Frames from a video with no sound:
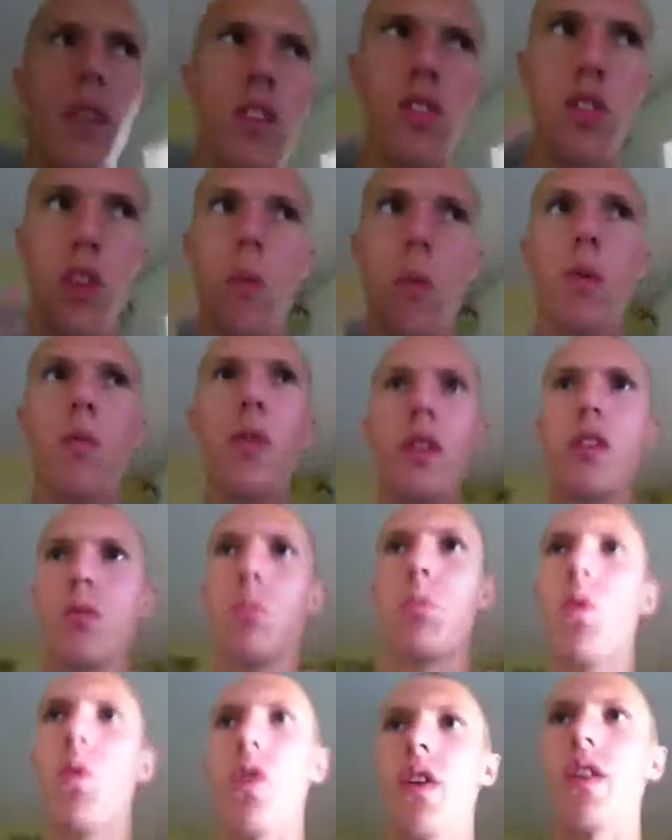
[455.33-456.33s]
some of it is
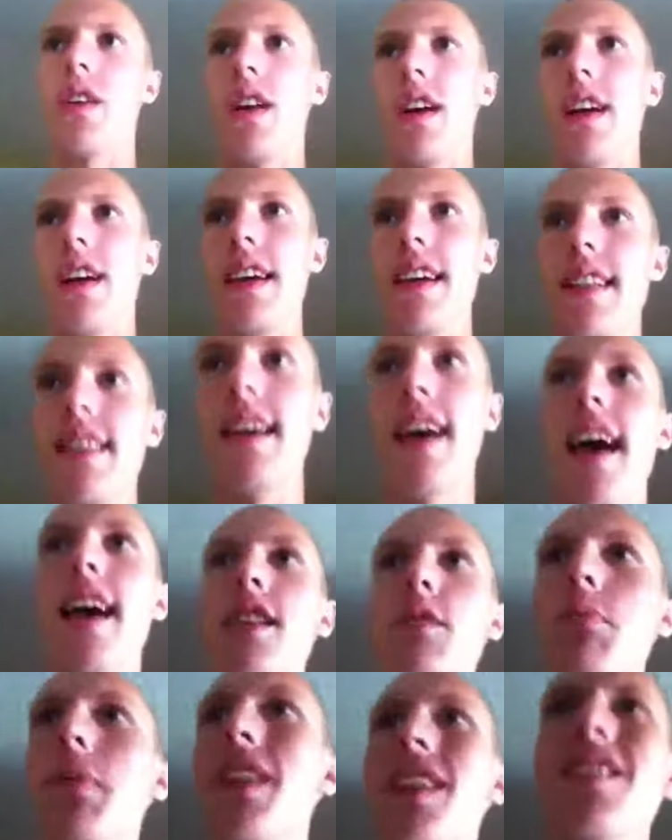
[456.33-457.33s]
more
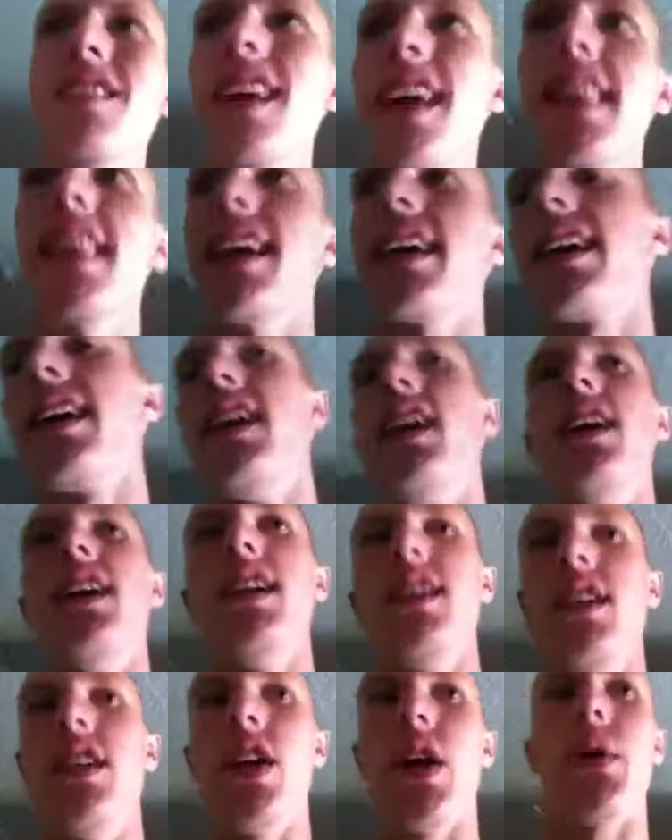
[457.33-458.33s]
intense, but it's not like
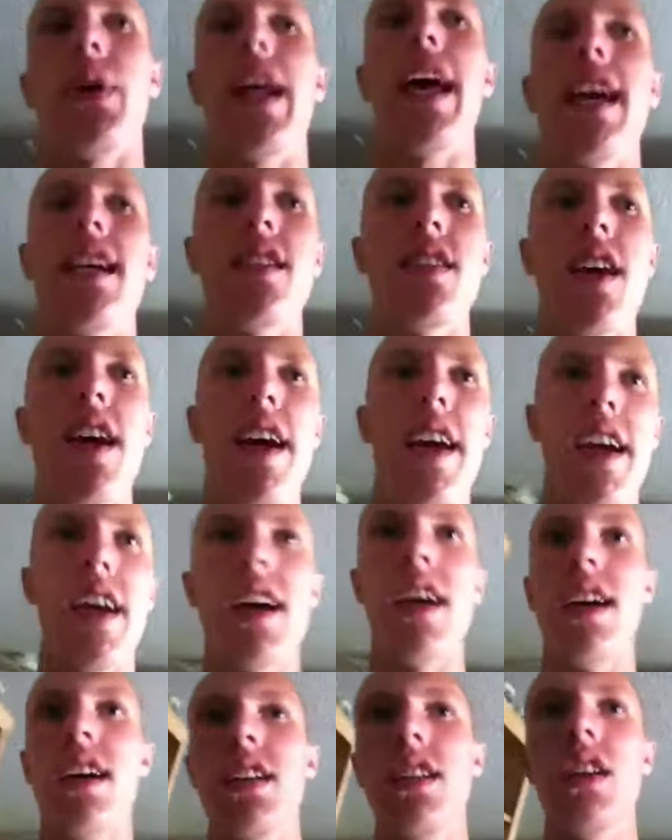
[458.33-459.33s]
an essay,
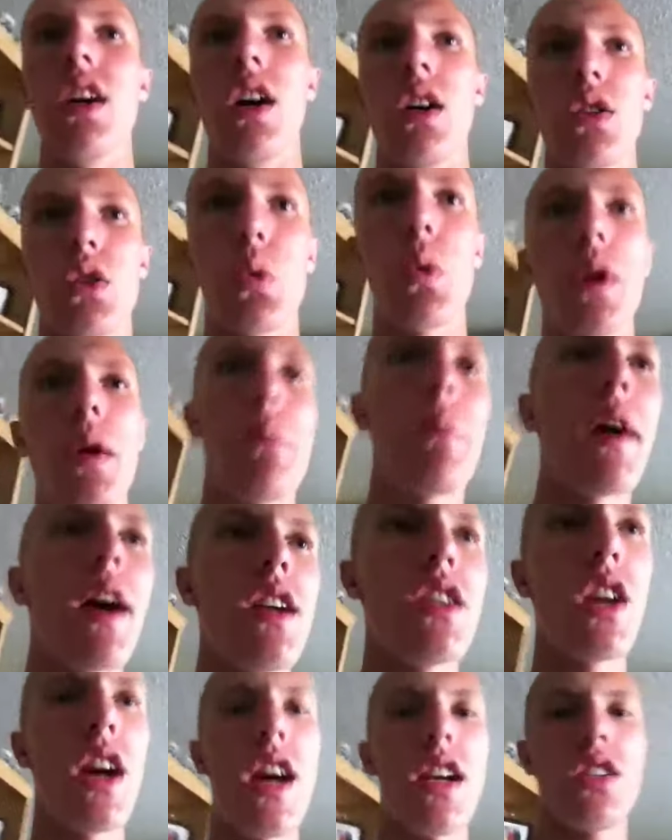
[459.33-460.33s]

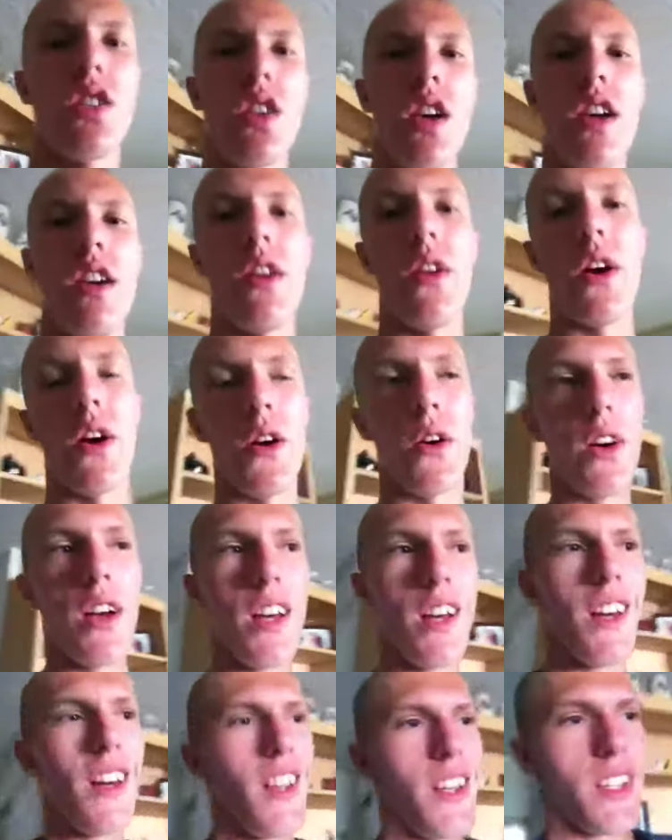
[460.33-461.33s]
20-page essay,
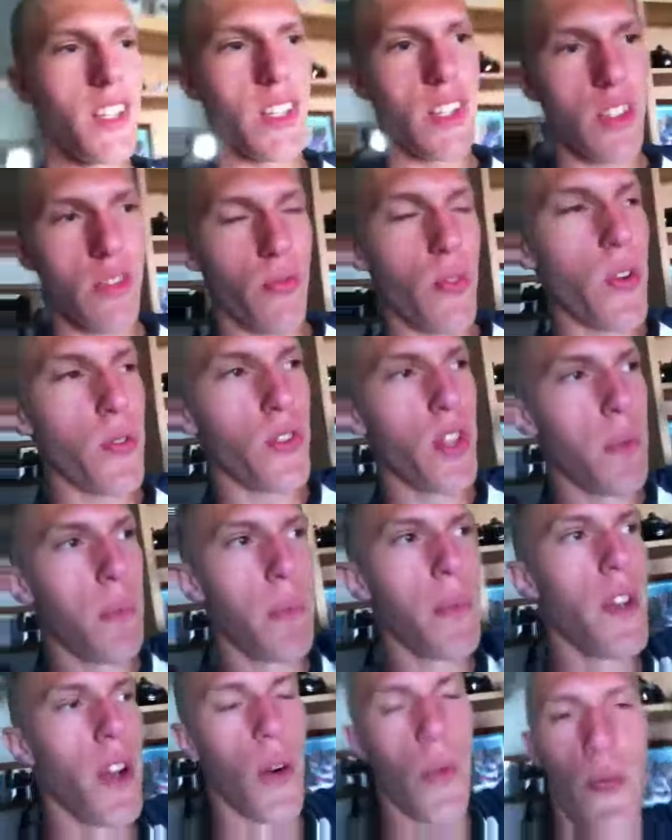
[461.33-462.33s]

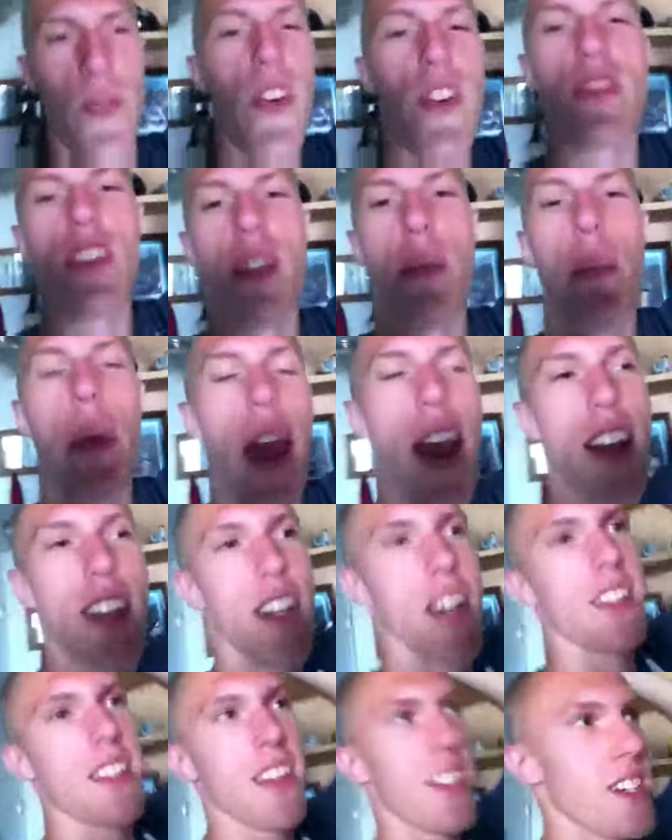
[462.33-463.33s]
50-page
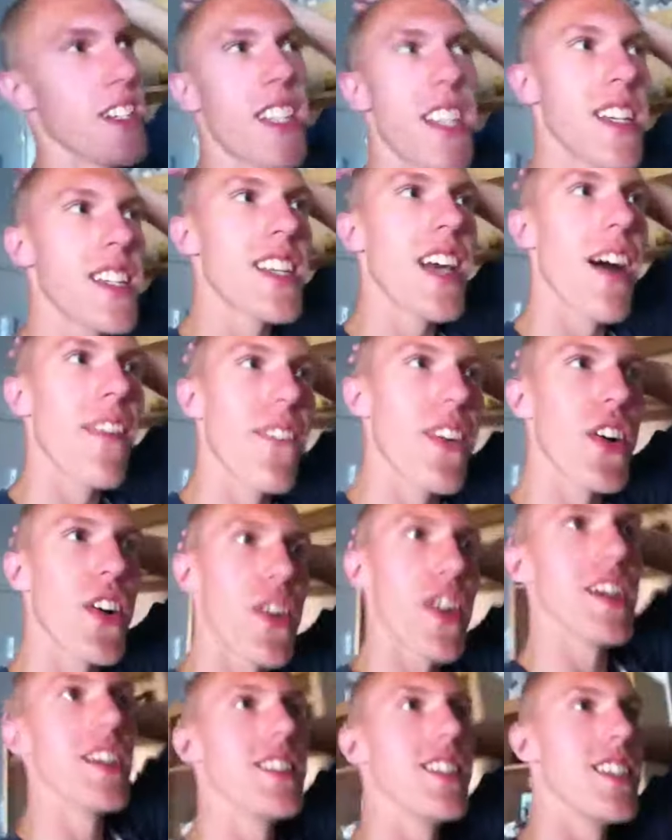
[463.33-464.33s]
essay. It's just some
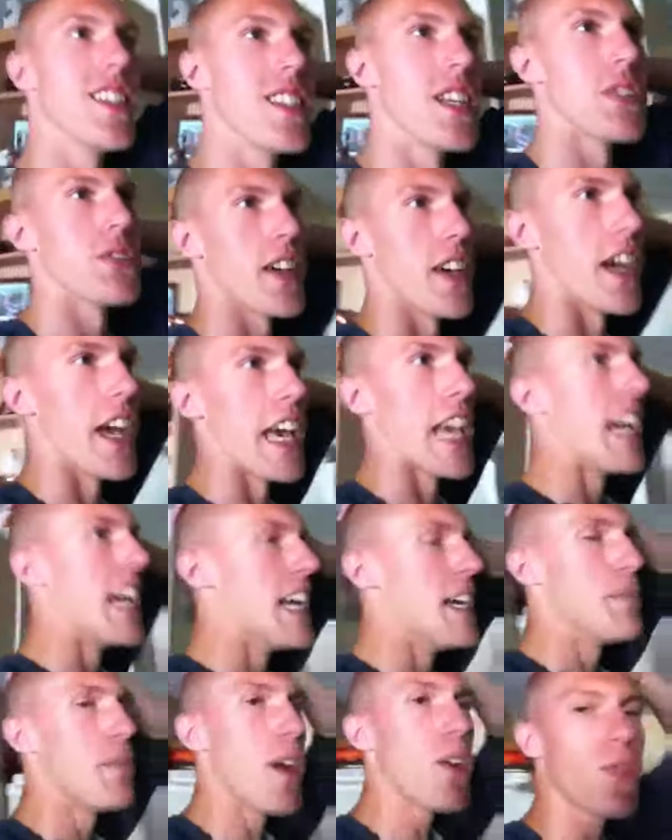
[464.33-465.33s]
crazy stuff. Like
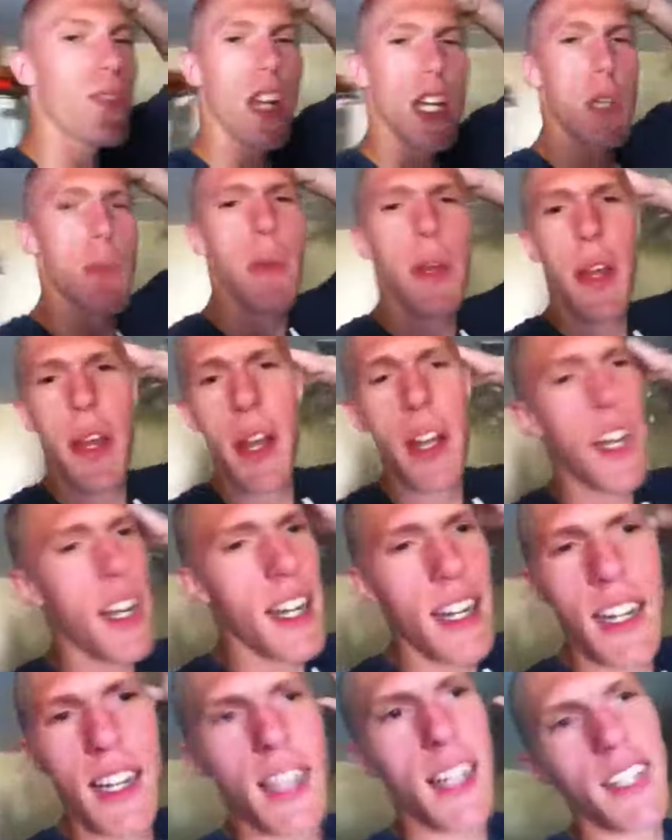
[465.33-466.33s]
my freshman year,
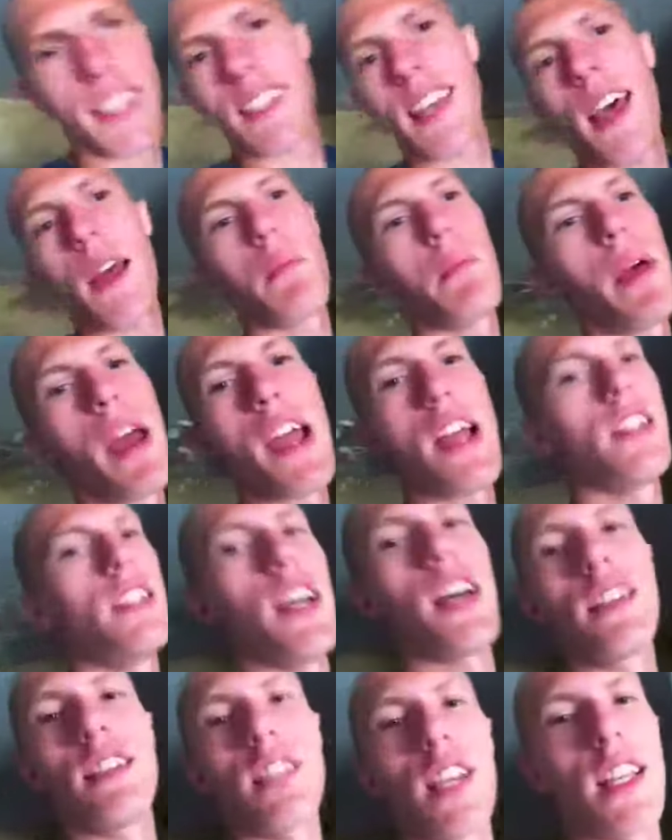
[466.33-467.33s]
10-page
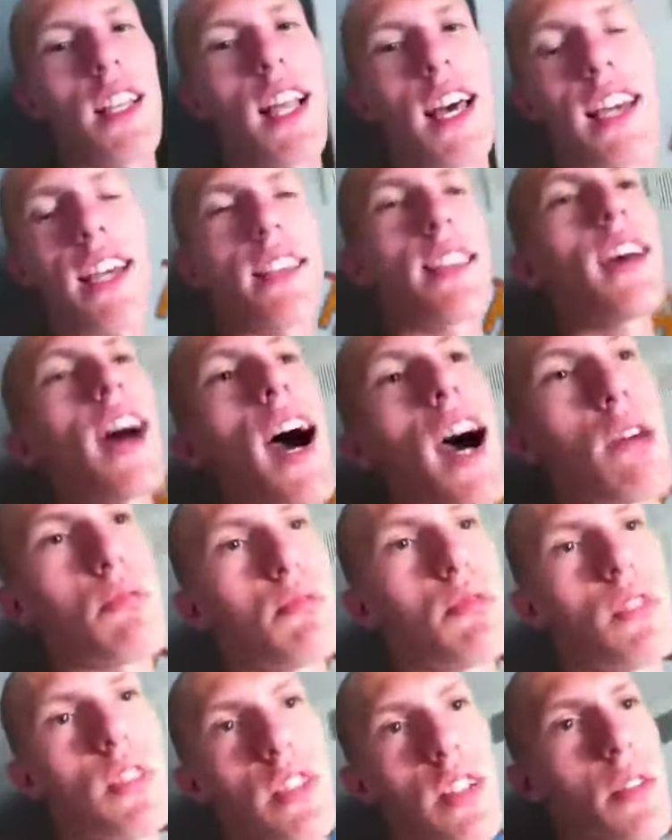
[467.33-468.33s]
essay, like
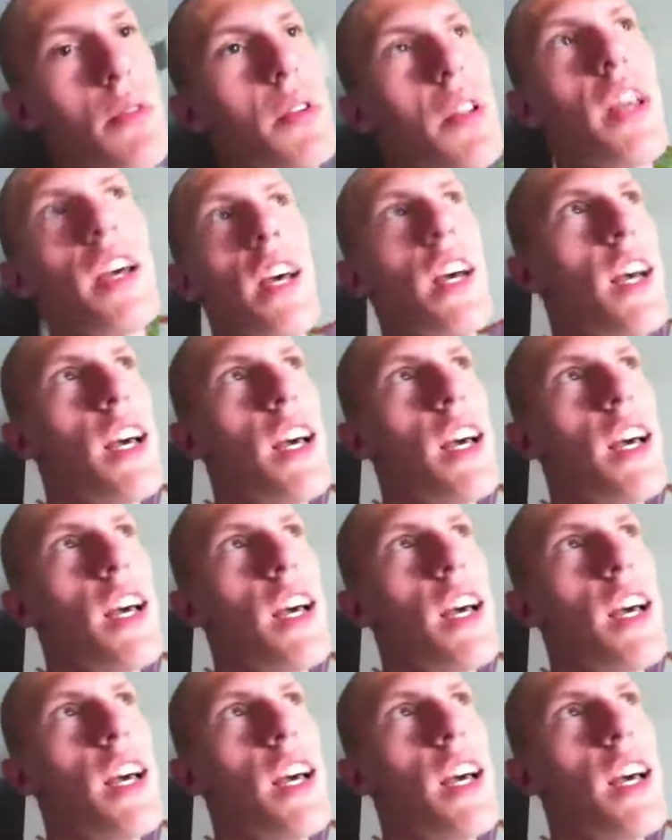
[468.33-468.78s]
tops, really.